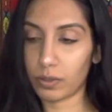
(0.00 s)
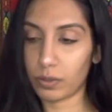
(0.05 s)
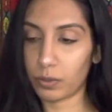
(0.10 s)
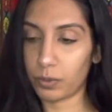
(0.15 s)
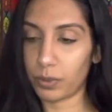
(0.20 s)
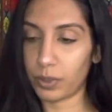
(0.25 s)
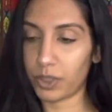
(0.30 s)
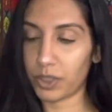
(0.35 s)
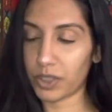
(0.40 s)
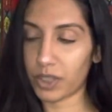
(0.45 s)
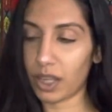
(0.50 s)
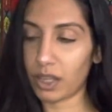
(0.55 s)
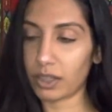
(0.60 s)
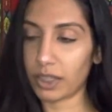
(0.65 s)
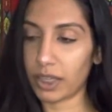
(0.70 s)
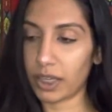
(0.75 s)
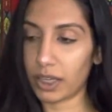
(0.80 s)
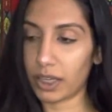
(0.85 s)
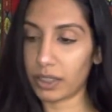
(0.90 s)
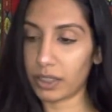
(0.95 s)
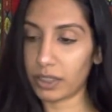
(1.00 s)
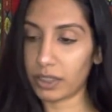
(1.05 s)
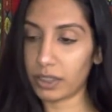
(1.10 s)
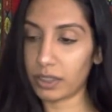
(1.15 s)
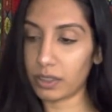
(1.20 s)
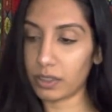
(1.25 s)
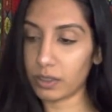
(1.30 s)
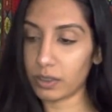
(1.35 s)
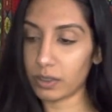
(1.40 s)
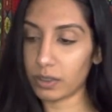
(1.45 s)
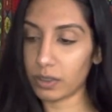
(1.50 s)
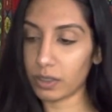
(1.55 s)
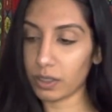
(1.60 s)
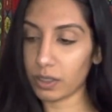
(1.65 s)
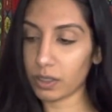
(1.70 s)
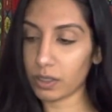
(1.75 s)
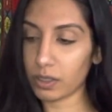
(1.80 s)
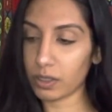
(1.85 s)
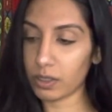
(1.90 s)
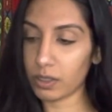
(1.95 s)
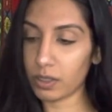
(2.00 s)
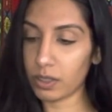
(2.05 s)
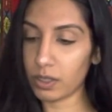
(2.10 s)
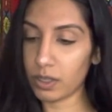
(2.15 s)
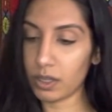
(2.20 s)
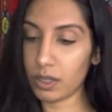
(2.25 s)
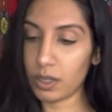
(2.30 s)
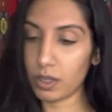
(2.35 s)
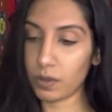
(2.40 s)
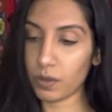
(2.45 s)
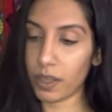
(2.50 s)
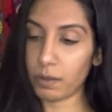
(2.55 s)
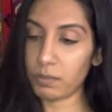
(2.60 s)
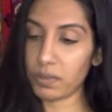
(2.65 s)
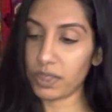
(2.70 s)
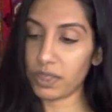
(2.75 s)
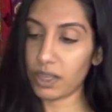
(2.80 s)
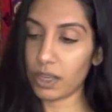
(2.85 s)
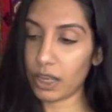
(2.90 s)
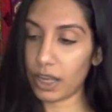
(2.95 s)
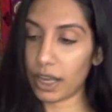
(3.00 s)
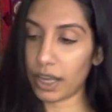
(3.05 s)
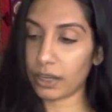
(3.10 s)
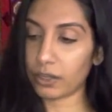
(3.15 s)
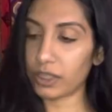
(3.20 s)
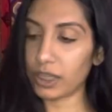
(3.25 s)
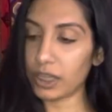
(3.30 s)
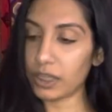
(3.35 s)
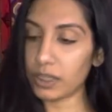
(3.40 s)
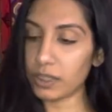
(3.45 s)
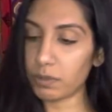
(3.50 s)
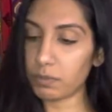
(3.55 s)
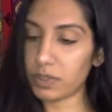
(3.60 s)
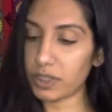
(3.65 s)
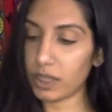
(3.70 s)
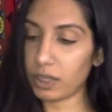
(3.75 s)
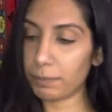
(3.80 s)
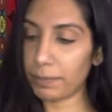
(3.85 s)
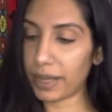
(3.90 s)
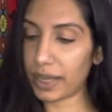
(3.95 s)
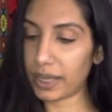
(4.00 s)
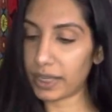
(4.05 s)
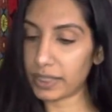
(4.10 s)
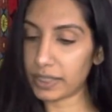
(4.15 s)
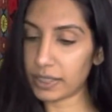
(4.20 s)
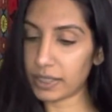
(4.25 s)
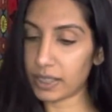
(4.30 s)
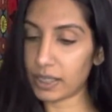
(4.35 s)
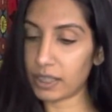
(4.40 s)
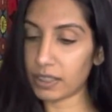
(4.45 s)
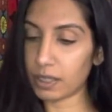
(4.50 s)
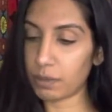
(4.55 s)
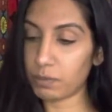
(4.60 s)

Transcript: Ooh, I just got lightheaded. Okay, I'm seeing Aries, I'm seeing Pisces,